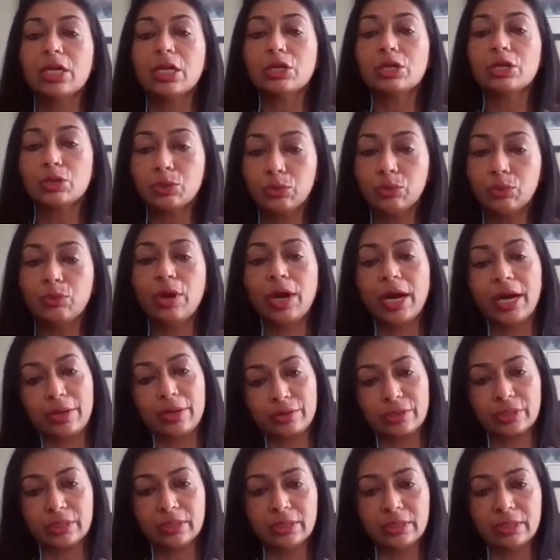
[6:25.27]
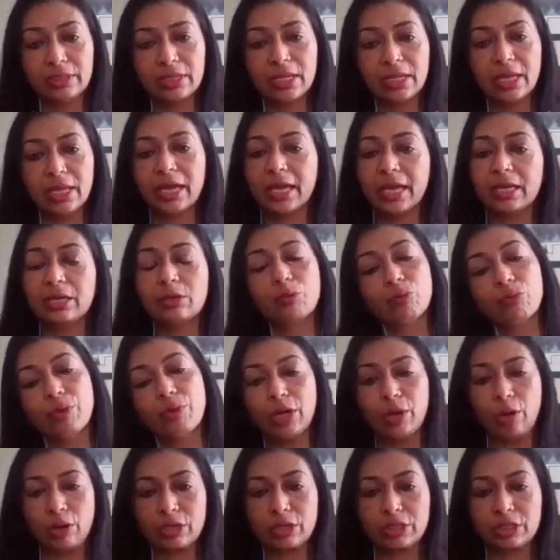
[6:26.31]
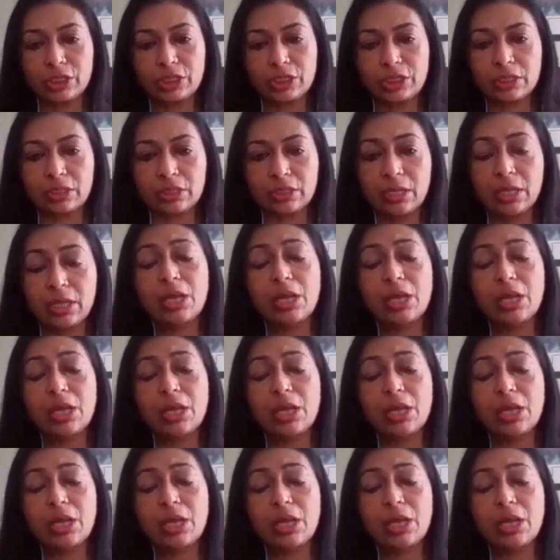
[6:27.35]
two hydrogen and one oxygen.